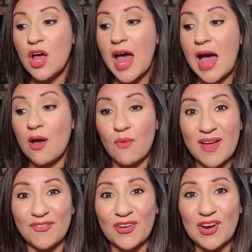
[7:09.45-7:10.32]

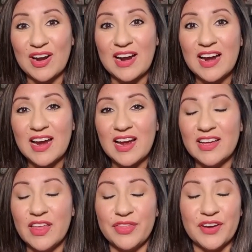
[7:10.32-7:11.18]
However,
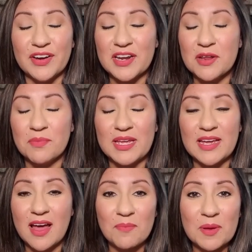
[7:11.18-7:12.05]
they're gonna be
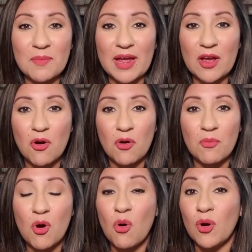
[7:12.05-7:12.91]
up in my
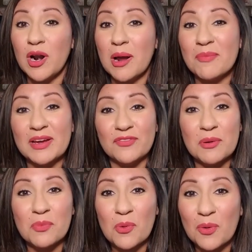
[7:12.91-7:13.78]
home or on my
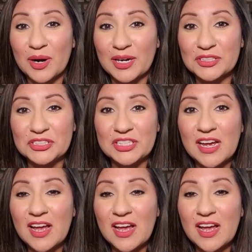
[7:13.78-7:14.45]
front porch